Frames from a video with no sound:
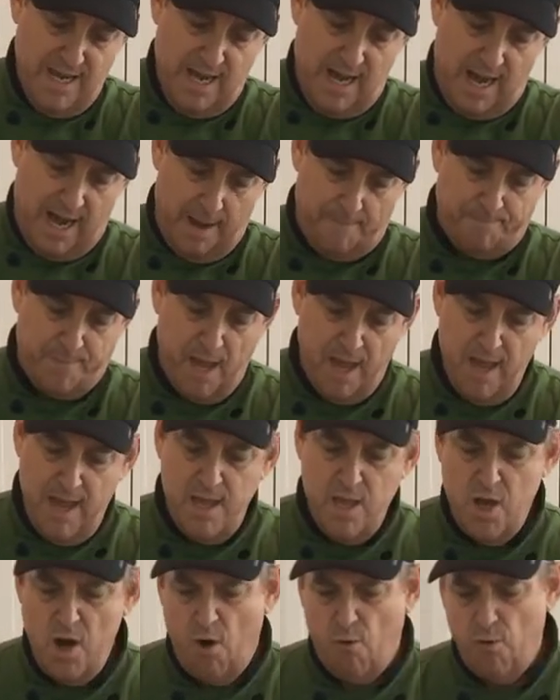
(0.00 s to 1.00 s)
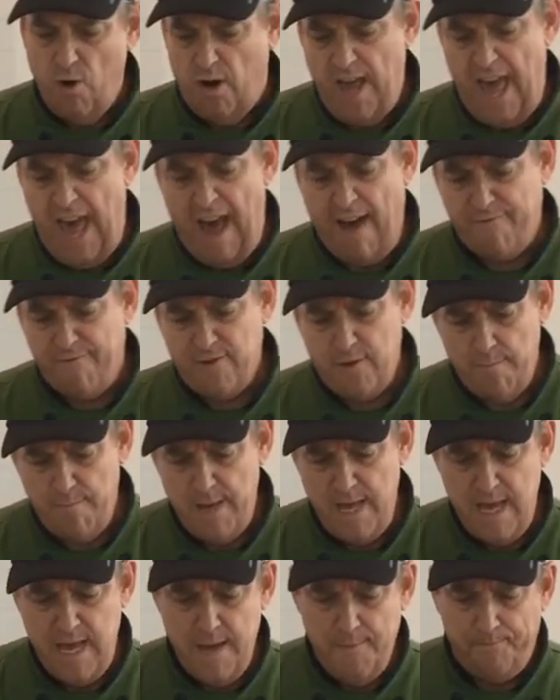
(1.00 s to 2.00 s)
Um, you don't really have to
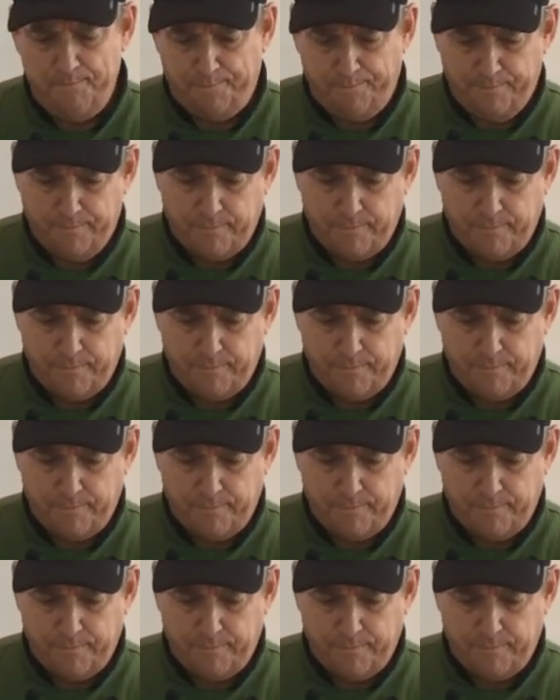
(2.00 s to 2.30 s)
be